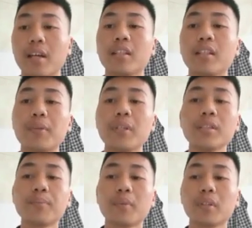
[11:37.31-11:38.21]
The
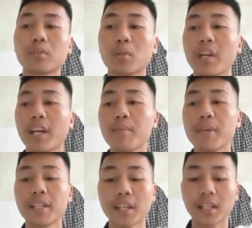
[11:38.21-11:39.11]
principle to create
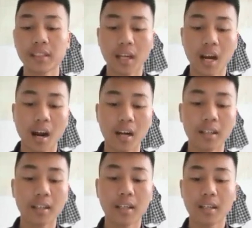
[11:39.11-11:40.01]
medias
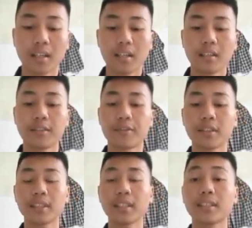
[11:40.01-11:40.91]
are: the
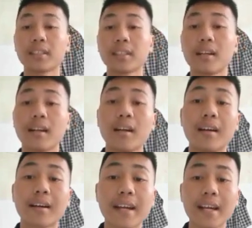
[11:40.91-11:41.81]
first is
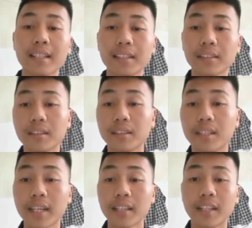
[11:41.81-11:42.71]
realize
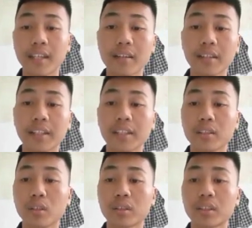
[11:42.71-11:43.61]
that there is
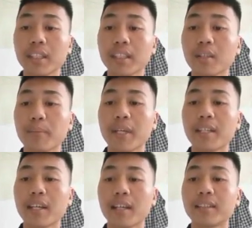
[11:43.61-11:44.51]
no single
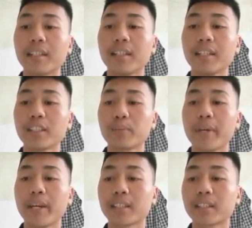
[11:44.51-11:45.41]
media that is
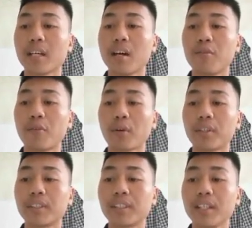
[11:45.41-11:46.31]
best for
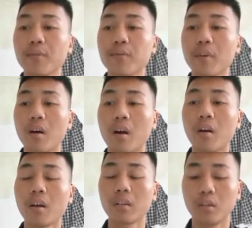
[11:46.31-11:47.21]
achieve
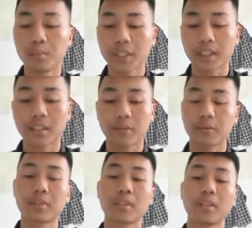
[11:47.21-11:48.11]
all
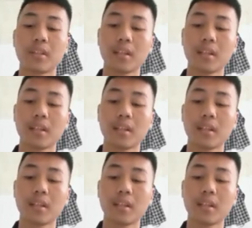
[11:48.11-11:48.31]
objectives.